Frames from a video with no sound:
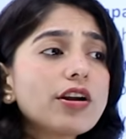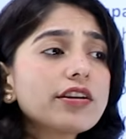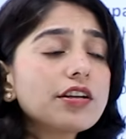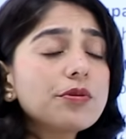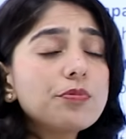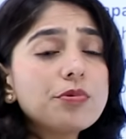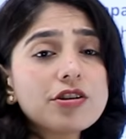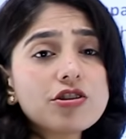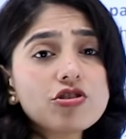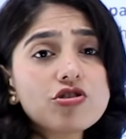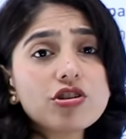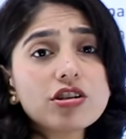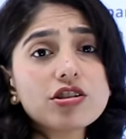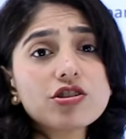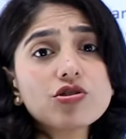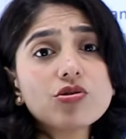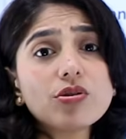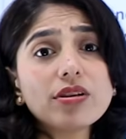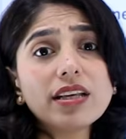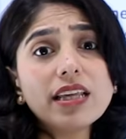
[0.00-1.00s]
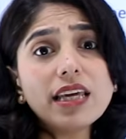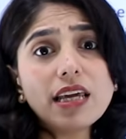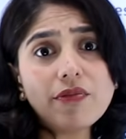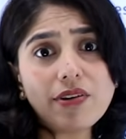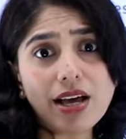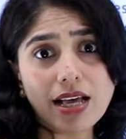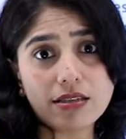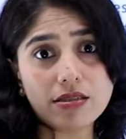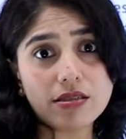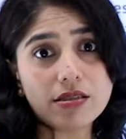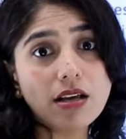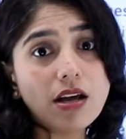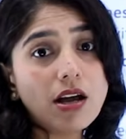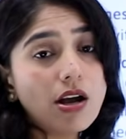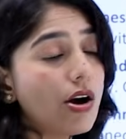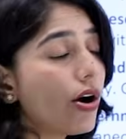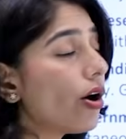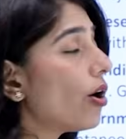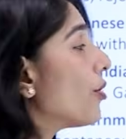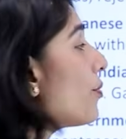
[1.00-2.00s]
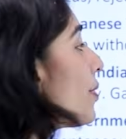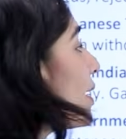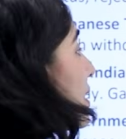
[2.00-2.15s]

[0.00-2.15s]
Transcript: wanted Britishers to leave us? All